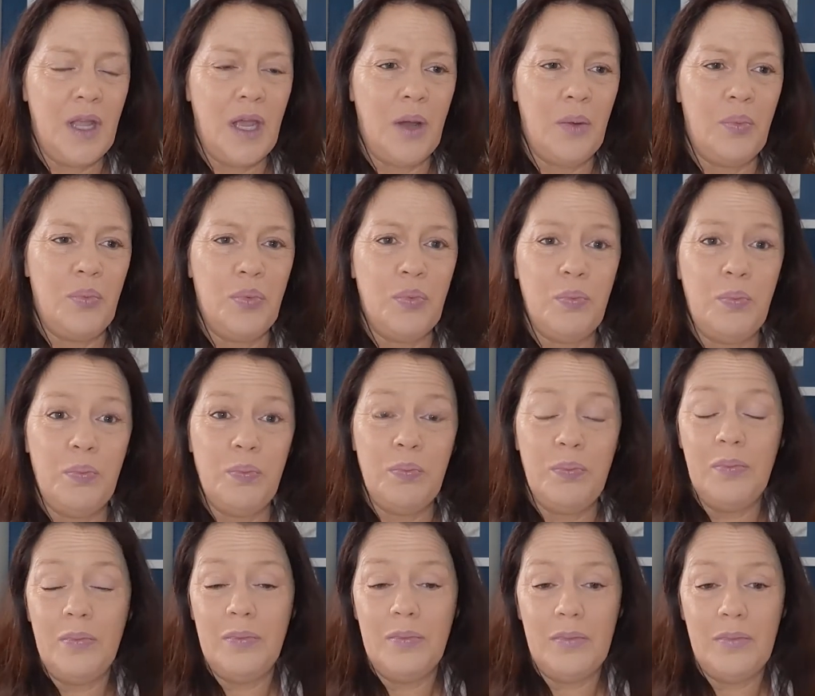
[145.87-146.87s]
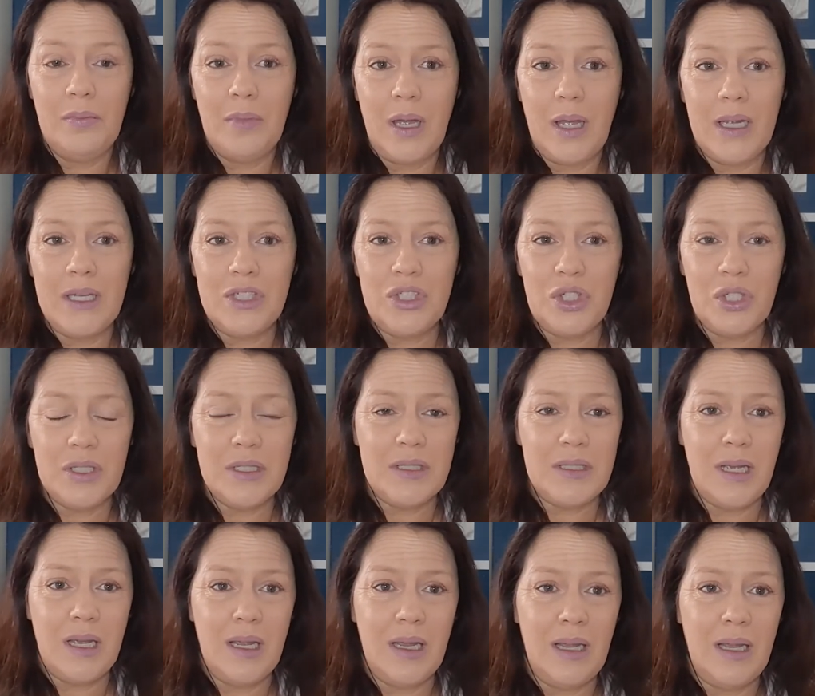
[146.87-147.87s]
a, I guess you could
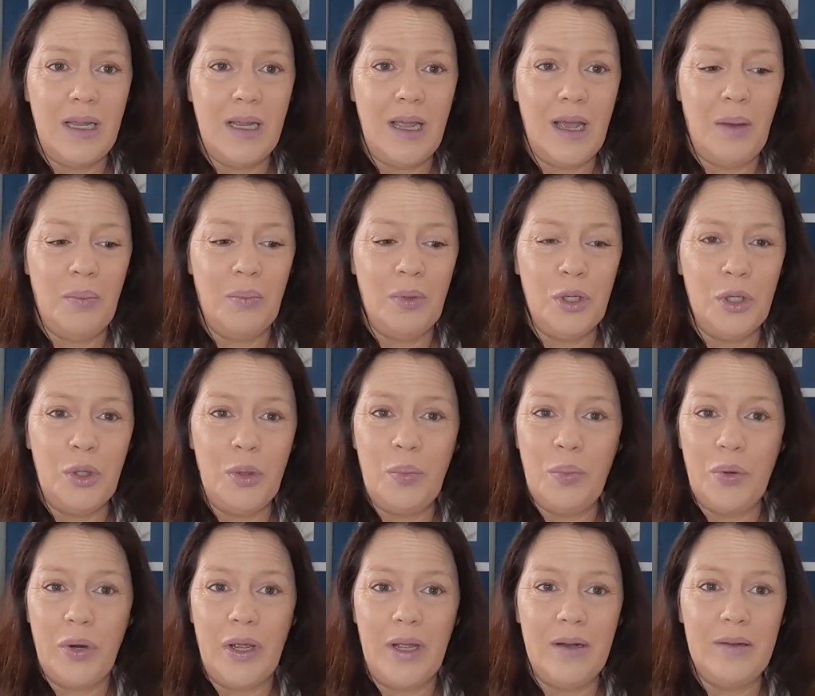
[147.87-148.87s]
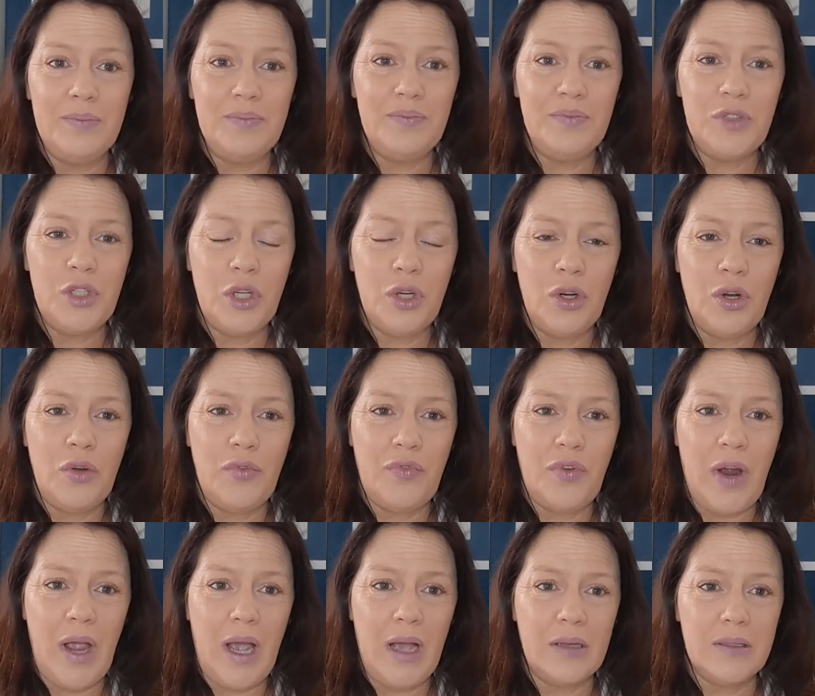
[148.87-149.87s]
say a blueprint, you know,
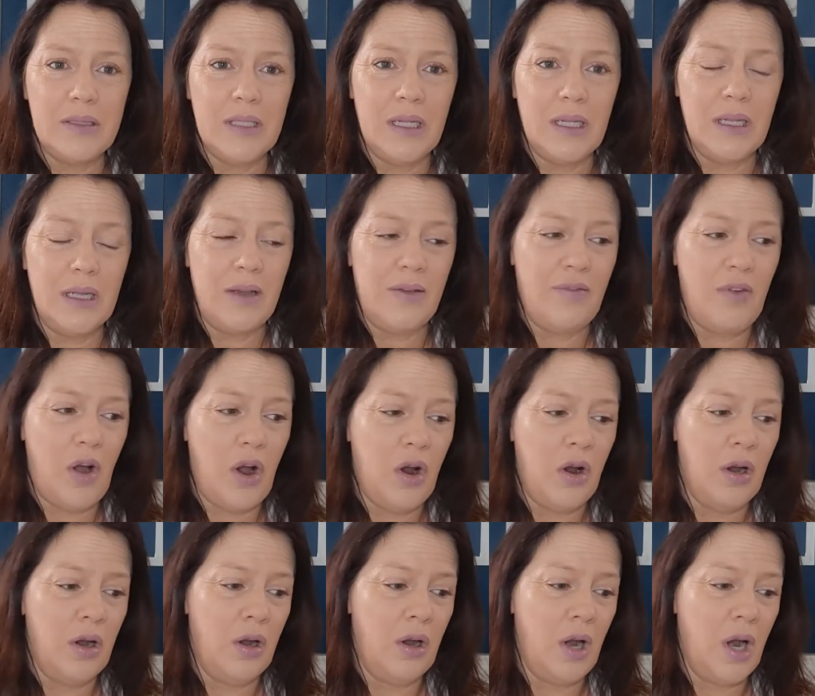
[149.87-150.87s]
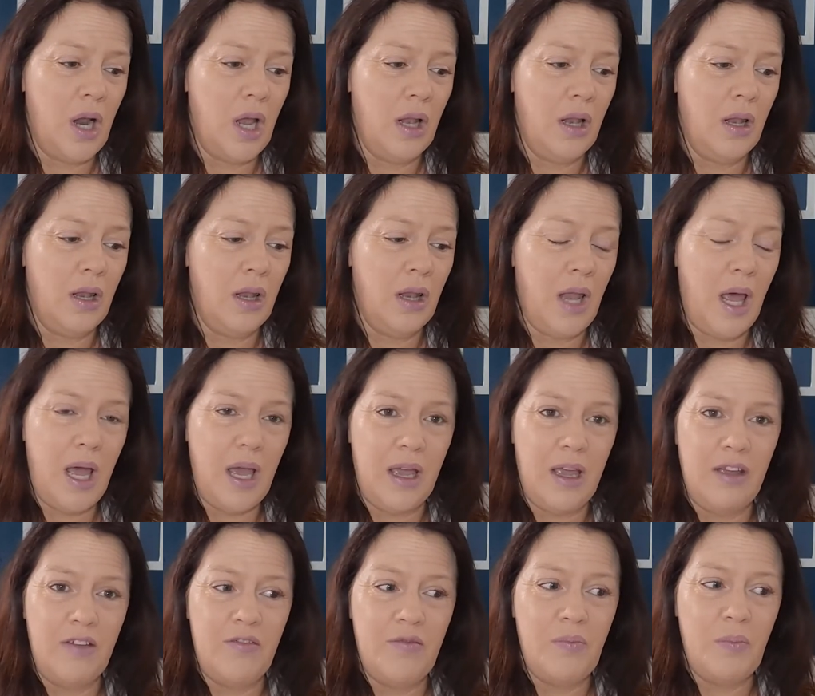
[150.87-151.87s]
for how to live our
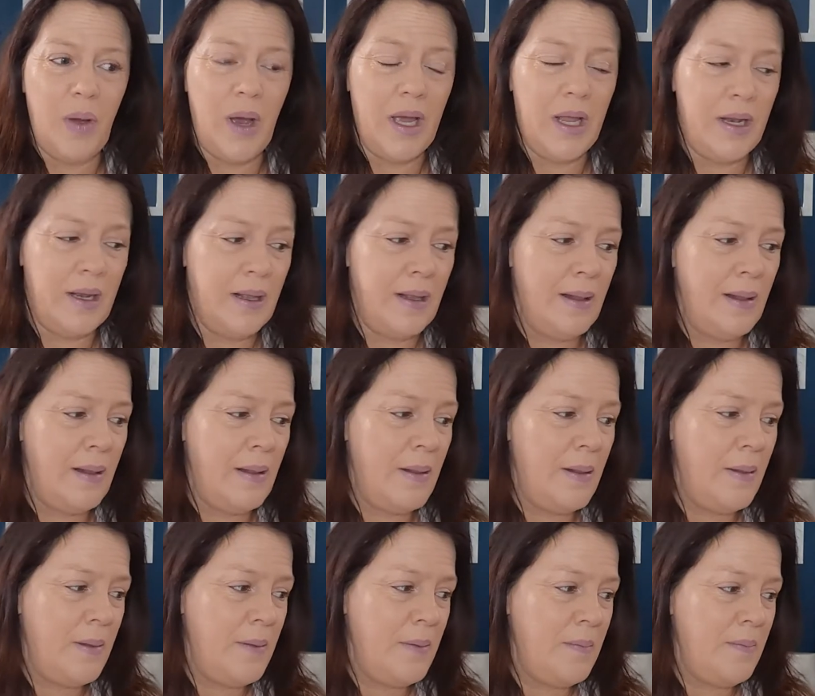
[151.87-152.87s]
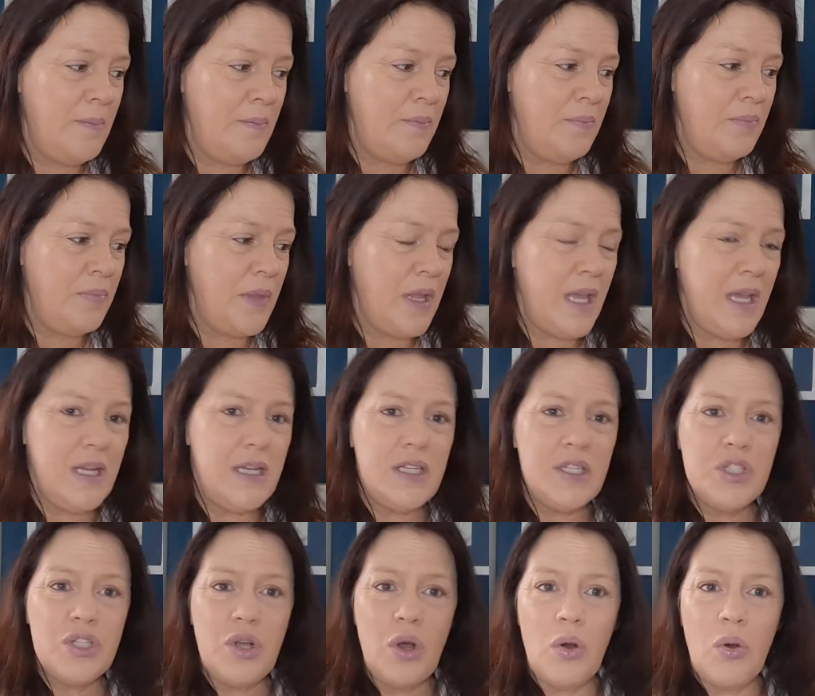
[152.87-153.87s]
life. But it
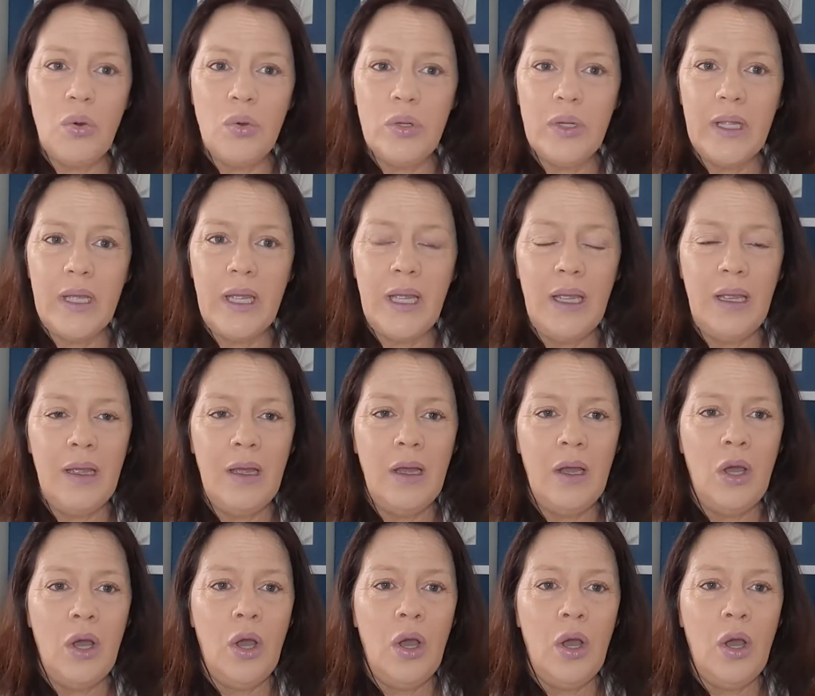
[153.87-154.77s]
is only